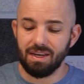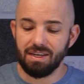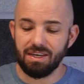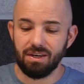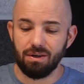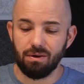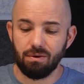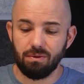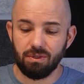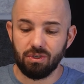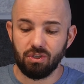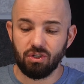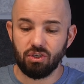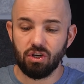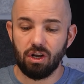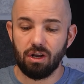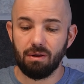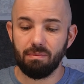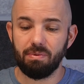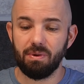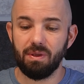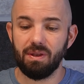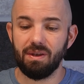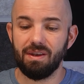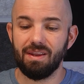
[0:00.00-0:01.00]
I did only
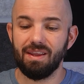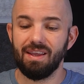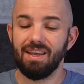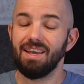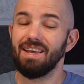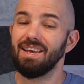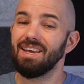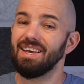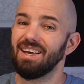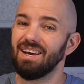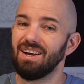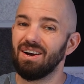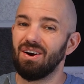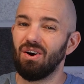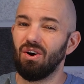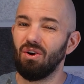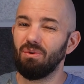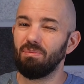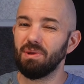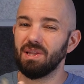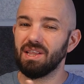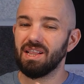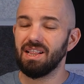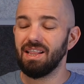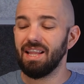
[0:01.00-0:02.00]
sharpen all
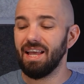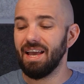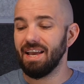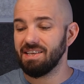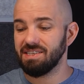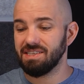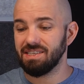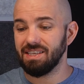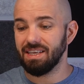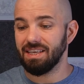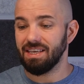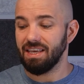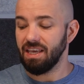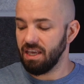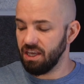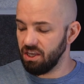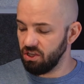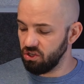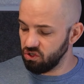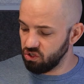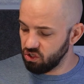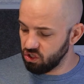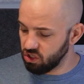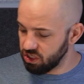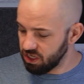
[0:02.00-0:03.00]
but the last
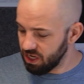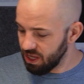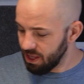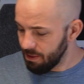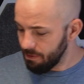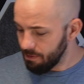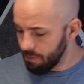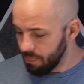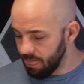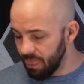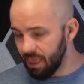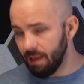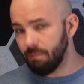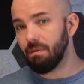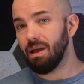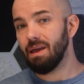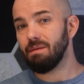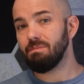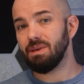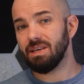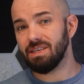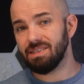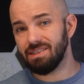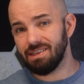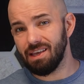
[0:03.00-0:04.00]
inch. That might
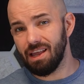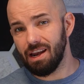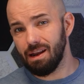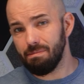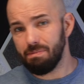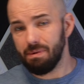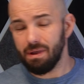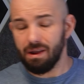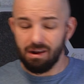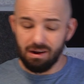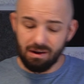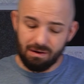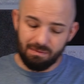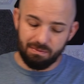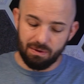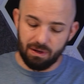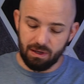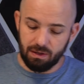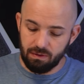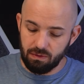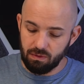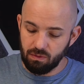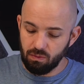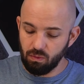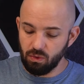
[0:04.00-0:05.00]
be a setup error,
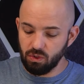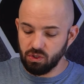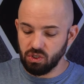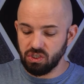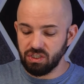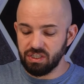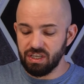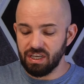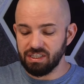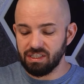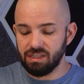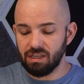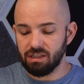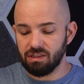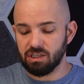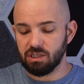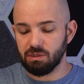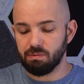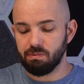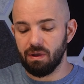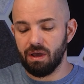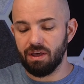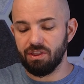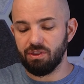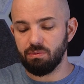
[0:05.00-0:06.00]
but we'll just test out the
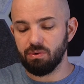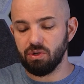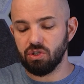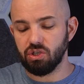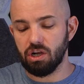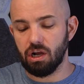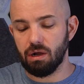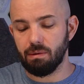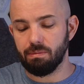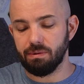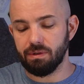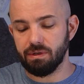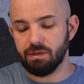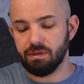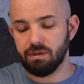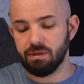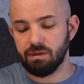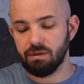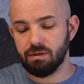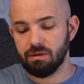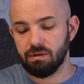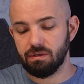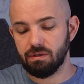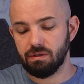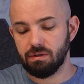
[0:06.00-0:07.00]
spot that we sharpened.
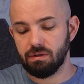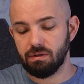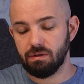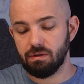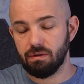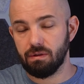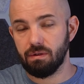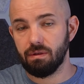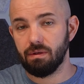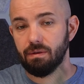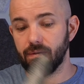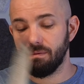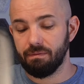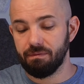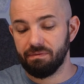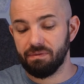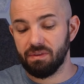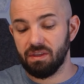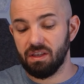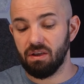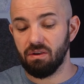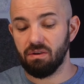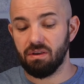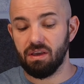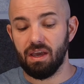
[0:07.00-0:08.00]

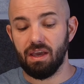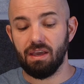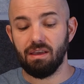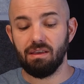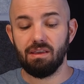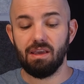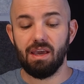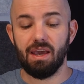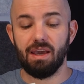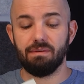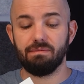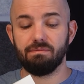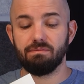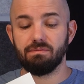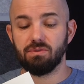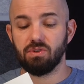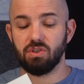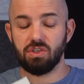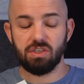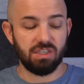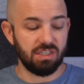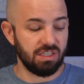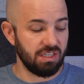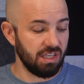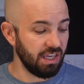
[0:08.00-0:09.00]
Okay, yeah,
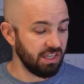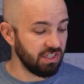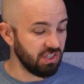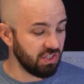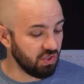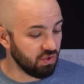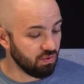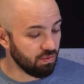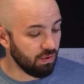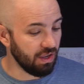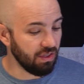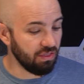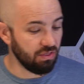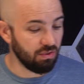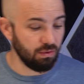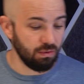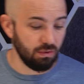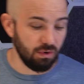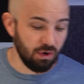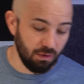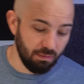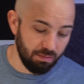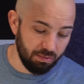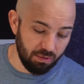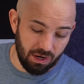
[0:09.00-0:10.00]
she slices right through,
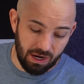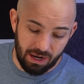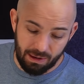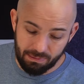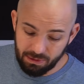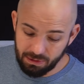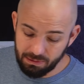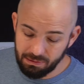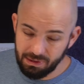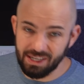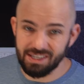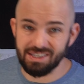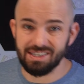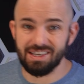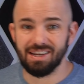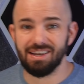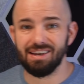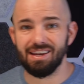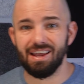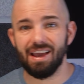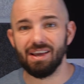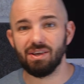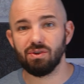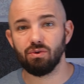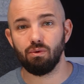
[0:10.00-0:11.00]
no problem. Let's get
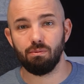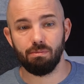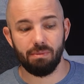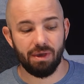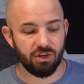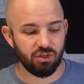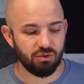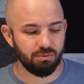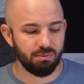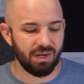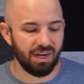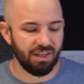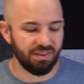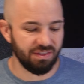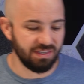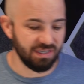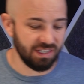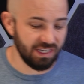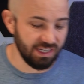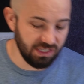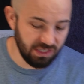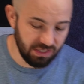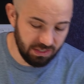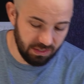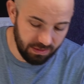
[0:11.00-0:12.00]
an actual measurement on the
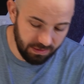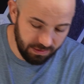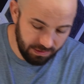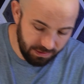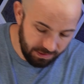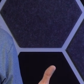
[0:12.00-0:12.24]
tester.